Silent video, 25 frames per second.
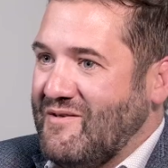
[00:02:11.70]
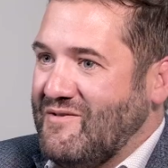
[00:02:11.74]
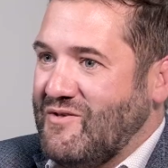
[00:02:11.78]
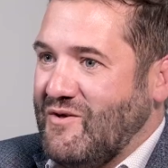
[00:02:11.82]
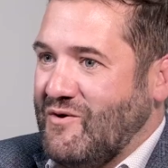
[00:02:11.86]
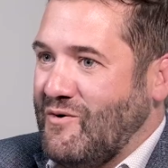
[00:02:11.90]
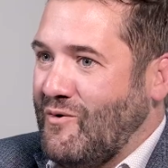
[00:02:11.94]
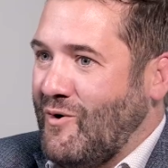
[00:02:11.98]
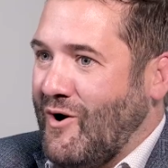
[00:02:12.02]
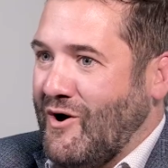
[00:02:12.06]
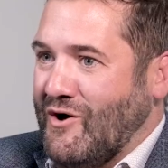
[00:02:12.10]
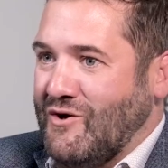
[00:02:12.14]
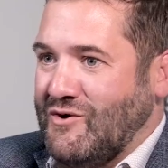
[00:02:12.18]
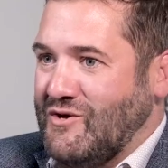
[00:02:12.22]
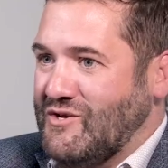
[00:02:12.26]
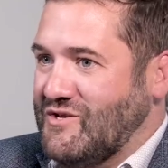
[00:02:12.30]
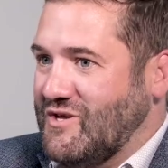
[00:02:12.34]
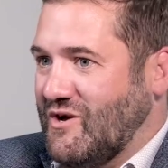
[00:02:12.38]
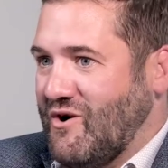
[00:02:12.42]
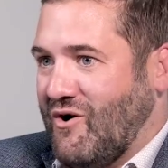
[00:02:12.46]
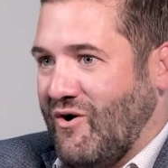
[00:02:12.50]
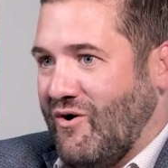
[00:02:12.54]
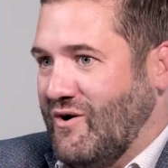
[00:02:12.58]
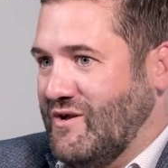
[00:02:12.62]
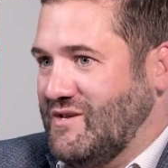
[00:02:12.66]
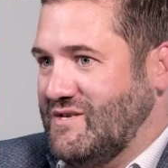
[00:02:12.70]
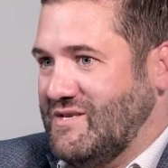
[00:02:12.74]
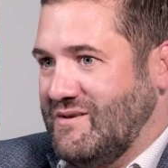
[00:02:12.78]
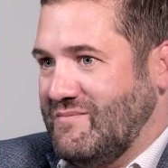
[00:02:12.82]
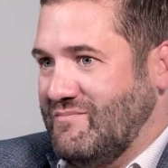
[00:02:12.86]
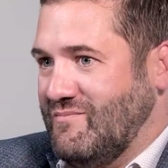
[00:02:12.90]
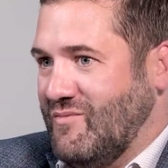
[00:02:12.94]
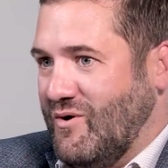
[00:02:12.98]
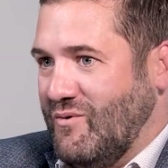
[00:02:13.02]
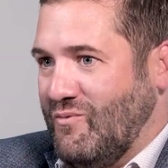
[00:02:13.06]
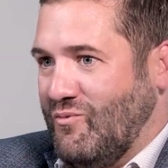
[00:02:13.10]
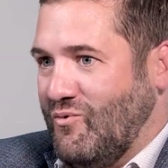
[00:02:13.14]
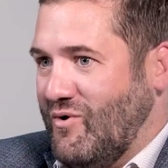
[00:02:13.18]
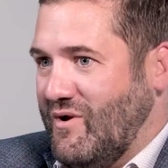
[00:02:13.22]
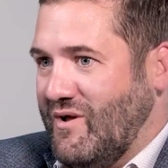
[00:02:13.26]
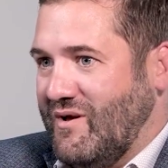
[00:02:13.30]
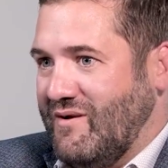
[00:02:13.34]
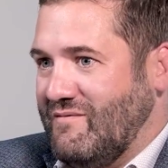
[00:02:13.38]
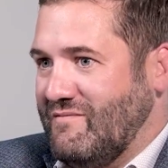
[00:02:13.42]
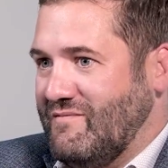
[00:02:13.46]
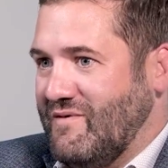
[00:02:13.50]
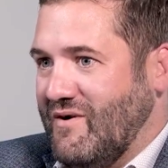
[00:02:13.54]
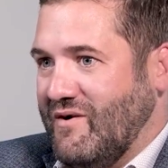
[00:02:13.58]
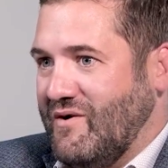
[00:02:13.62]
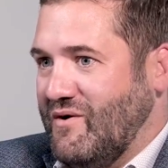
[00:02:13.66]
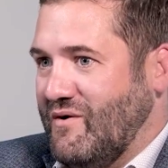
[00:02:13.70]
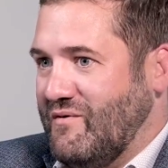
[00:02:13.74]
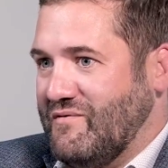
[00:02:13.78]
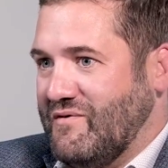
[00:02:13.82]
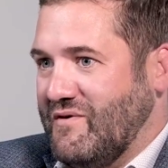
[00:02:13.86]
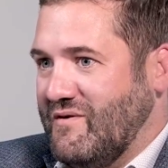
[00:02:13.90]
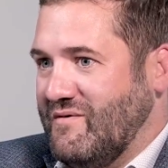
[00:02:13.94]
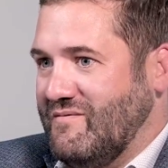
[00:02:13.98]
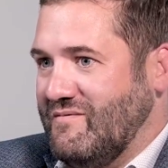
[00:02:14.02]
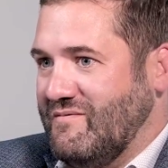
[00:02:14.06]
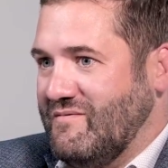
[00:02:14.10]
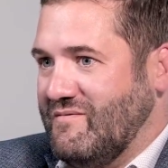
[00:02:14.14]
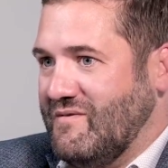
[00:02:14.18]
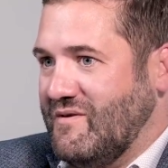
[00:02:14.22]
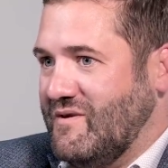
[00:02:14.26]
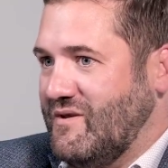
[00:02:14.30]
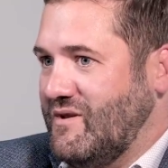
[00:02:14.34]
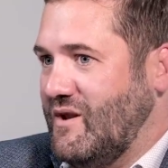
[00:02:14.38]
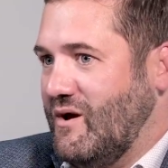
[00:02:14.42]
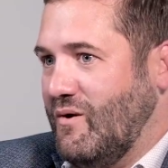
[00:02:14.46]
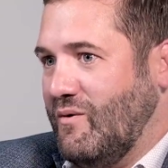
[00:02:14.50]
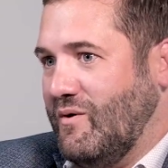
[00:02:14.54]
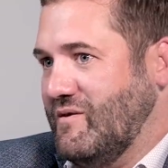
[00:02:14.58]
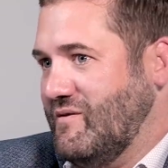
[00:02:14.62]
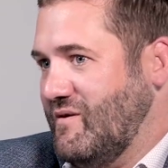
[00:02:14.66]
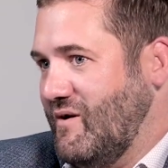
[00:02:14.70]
do I use the cards in my wallet very often? No, I